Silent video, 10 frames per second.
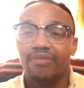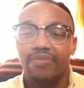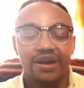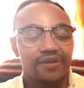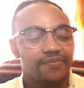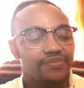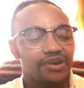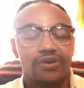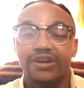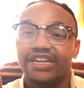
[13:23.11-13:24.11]
but the
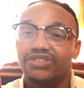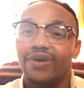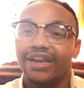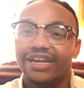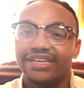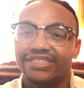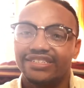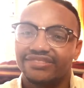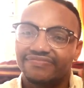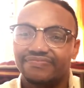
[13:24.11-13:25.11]
Eau de
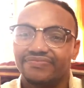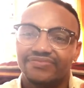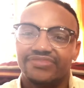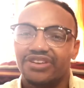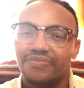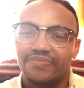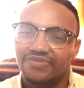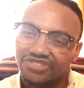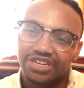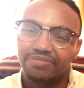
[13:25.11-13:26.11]
Toilettes, they're
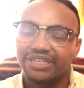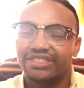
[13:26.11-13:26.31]
cheapies.